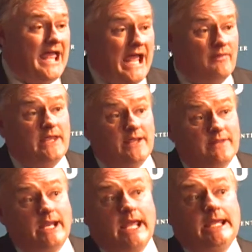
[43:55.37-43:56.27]
At the end of
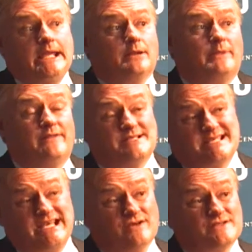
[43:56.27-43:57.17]
the day, it'll be the
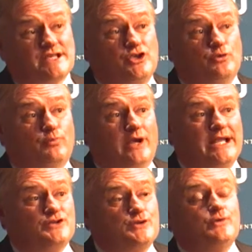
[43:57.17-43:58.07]
skills that you
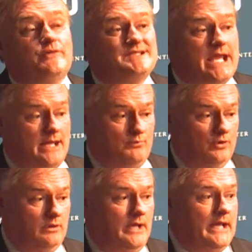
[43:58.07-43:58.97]
bring to the
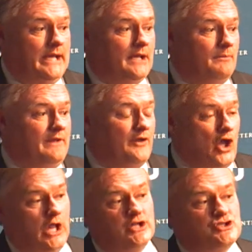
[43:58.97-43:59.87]
table. It'll be the
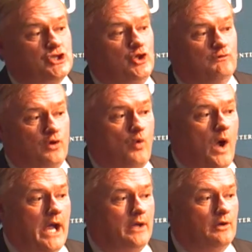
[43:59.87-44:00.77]
knowledge that you've
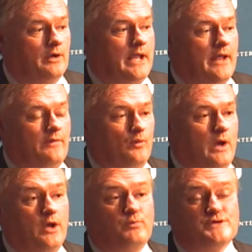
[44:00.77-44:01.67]
acquired and the
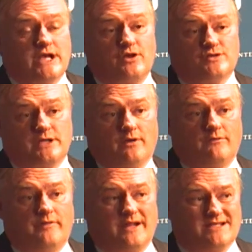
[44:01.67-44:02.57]
way you present yourself that'll